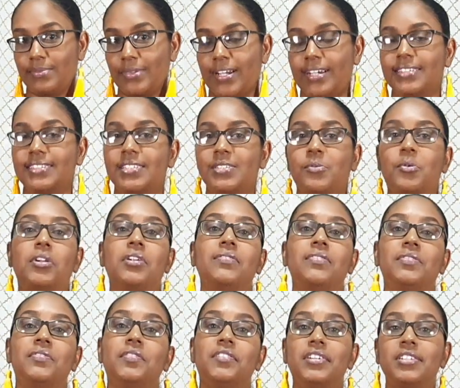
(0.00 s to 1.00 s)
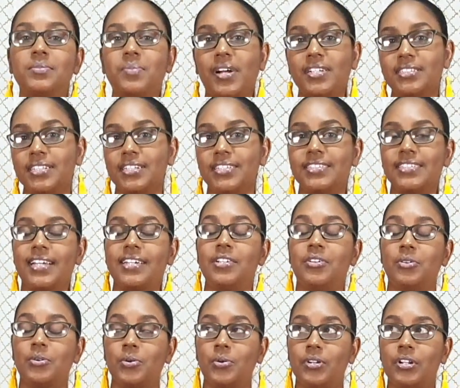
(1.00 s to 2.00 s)
It is one of the first patterns I
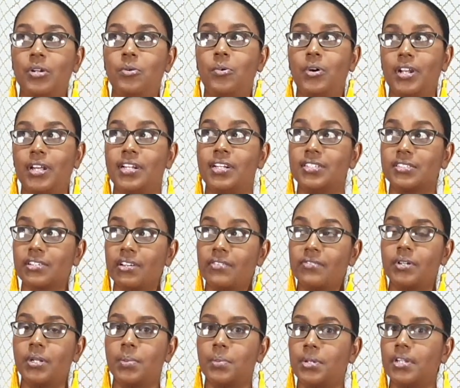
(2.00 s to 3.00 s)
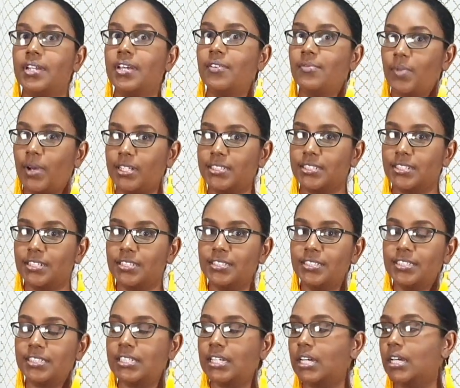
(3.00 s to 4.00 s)
downloaded when I discovered PDF
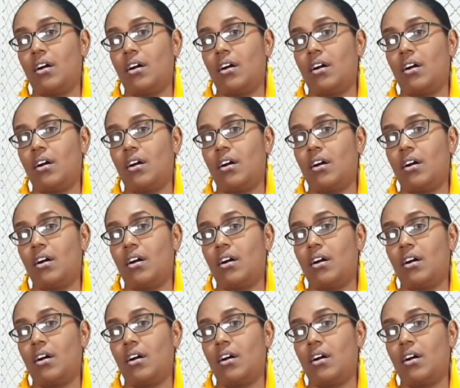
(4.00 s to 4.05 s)
patterns.